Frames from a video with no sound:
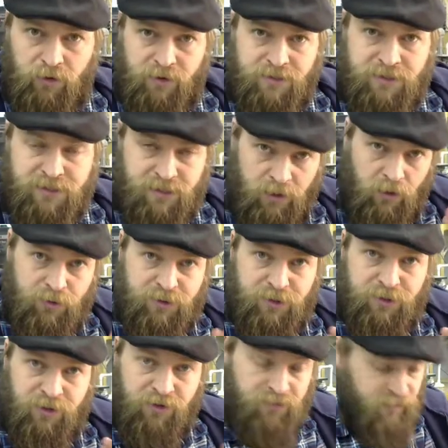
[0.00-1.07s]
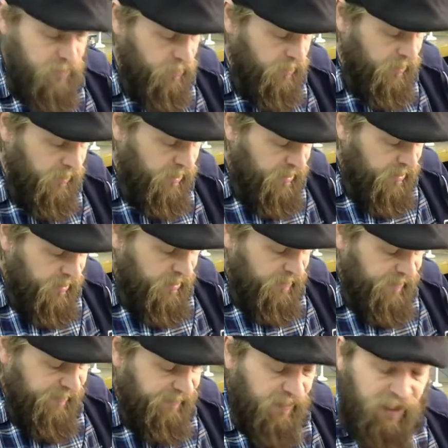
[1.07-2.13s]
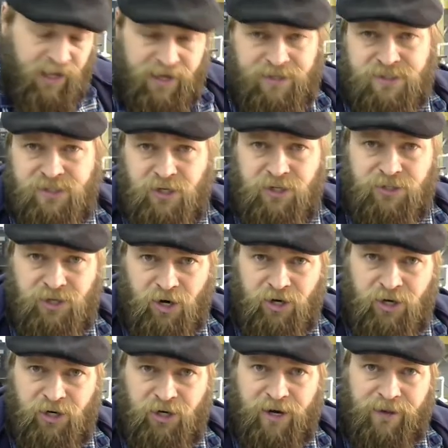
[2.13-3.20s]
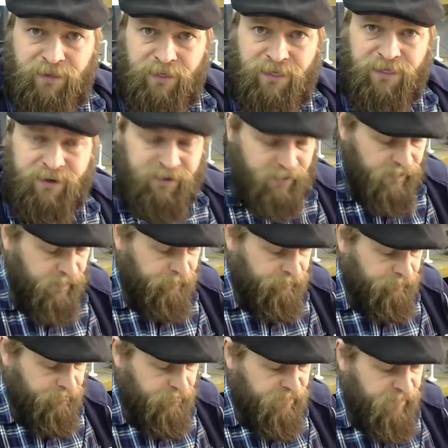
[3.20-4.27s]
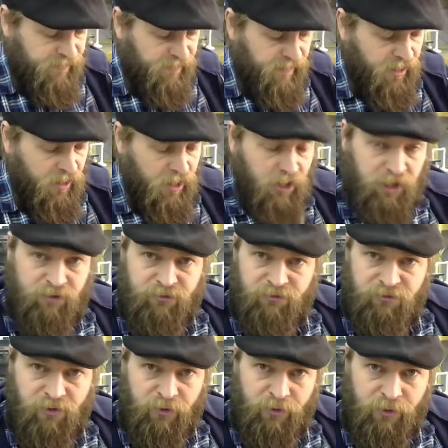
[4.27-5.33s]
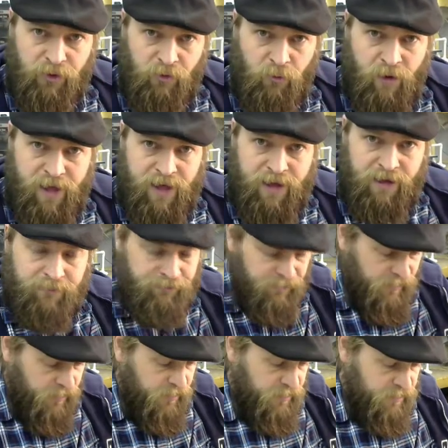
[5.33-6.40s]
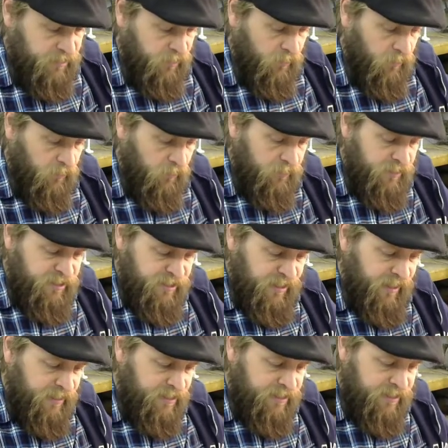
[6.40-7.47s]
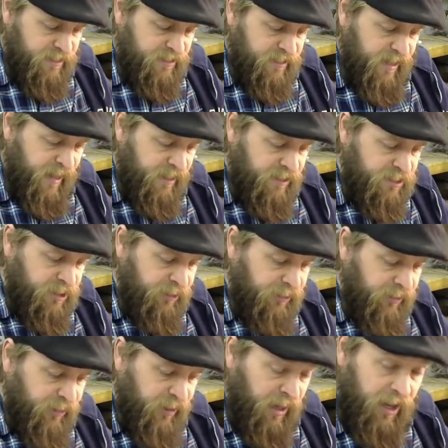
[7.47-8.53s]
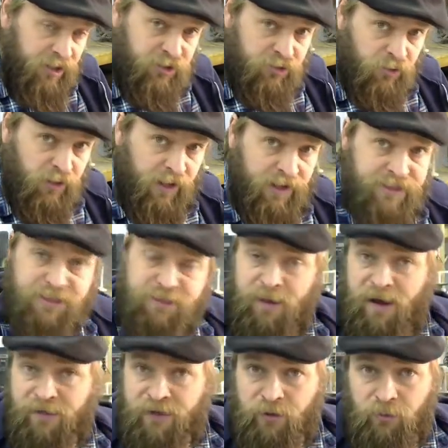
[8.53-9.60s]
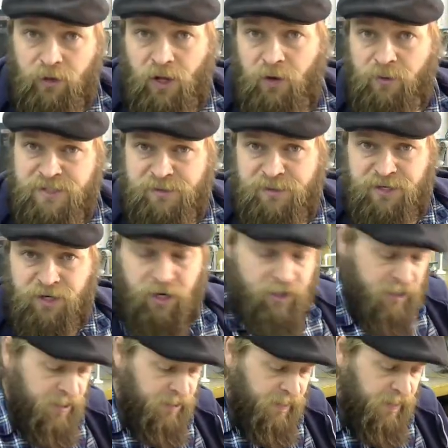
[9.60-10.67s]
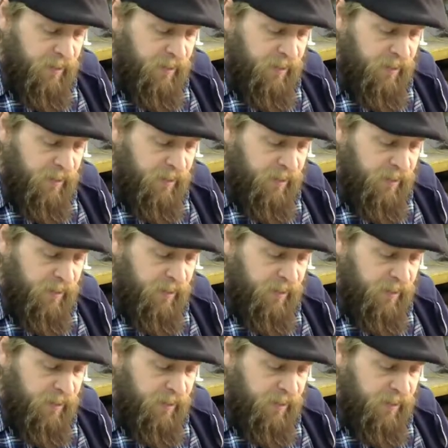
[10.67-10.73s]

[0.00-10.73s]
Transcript: is closer to the viewer, that the lines are darker and thicker than they are further away. So these lines, these exterior contour lines back there will always be darker,